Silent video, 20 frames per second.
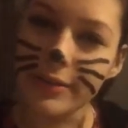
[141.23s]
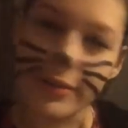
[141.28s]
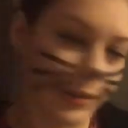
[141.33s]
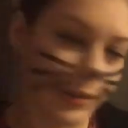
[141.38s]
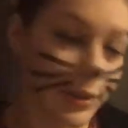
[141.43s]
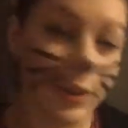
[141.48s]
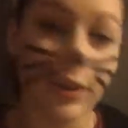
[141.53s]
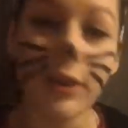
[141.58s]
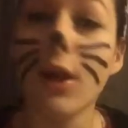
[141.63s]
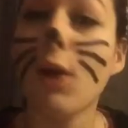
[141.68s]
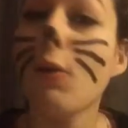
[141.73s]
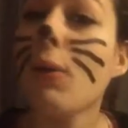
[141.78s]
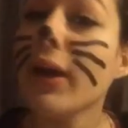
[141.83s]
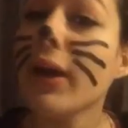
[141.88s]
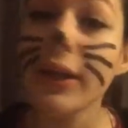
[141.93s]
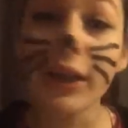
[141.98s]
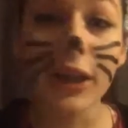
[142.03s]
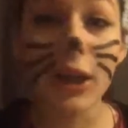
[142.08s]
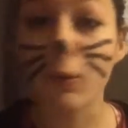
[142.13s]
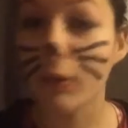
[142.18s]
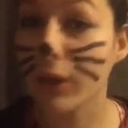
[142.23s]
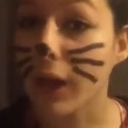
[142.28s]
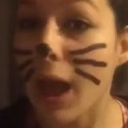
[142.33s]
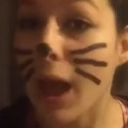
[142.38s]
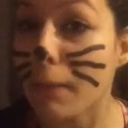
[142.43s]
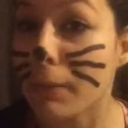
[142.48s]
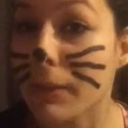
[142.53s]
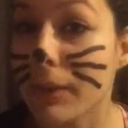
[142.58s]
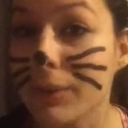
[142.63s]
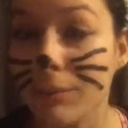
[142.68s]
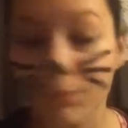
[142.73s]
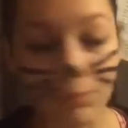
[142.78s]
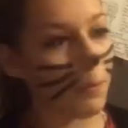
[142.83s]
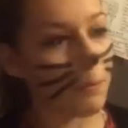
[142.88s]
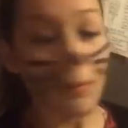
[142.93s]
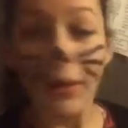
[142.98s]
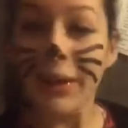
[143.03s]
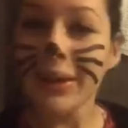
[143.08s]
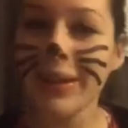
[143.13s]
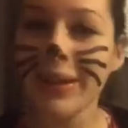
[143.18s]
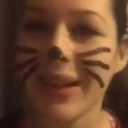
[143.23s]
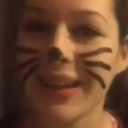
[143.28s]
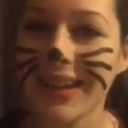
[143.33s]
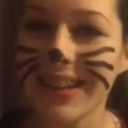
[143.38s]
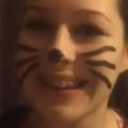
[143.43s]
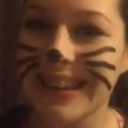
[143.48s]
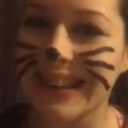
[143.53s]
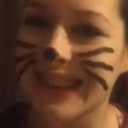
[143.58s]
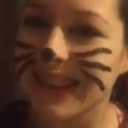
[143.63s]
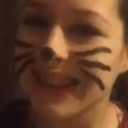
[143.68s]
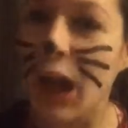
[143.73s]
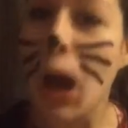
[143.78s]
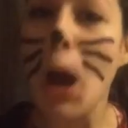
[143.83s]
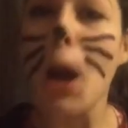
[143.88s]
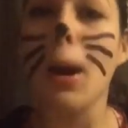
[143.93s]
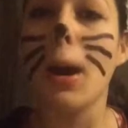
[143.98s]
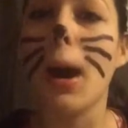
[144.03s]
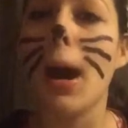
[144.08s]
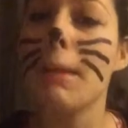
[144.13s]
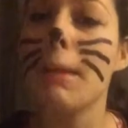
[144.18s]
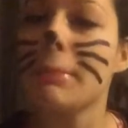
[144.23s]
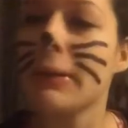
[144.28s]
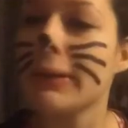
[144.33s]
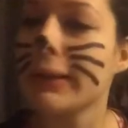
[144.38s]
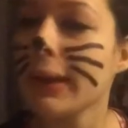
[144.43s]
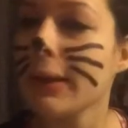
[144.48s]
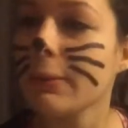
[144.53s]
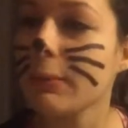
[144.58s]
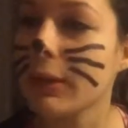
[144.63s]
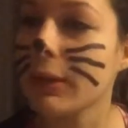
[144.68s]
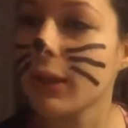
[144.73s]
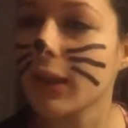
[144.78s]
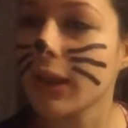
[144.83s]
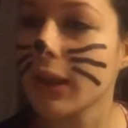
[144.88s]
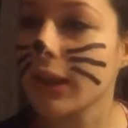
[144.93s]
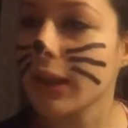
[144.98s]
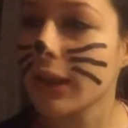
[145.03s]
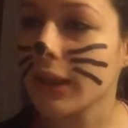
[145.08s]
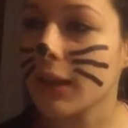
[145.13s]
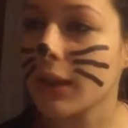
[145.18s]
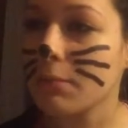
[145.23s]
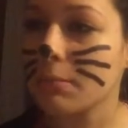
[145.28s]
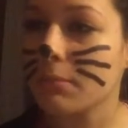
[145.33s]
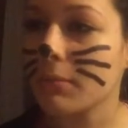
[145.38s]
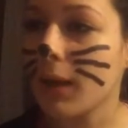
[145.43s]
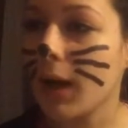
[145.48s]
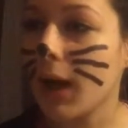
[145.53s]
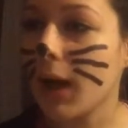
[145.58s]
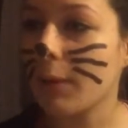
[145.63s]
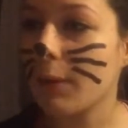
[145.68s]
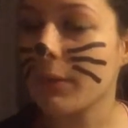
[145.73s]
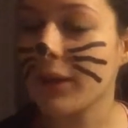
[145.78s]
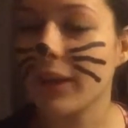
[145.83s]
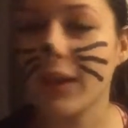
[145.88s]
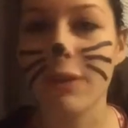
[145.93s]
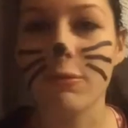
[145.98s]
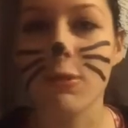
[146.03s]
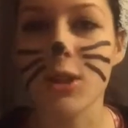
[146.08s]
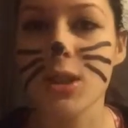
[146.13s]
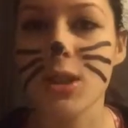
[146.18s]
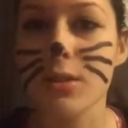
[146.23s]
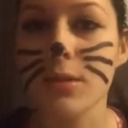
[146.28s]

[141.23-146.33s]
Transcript: No idea what happened. Monday. Monday we didn't have